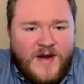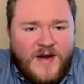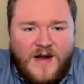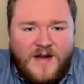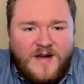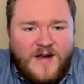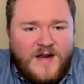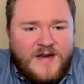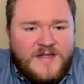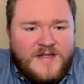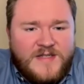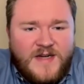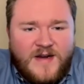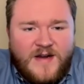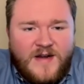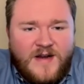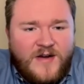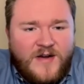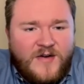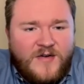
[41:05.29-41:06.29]
I see it
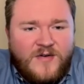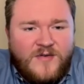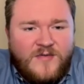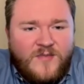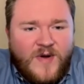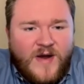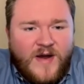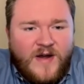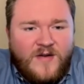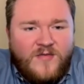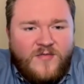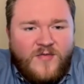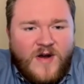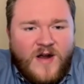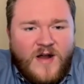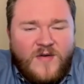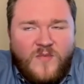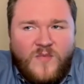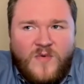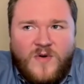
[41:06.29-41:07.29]
here,
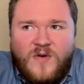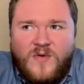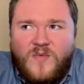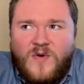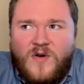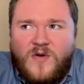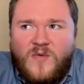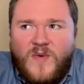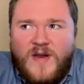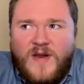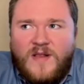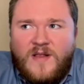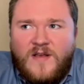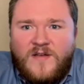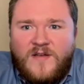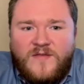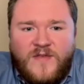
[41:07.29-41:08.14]
Ron, where we live,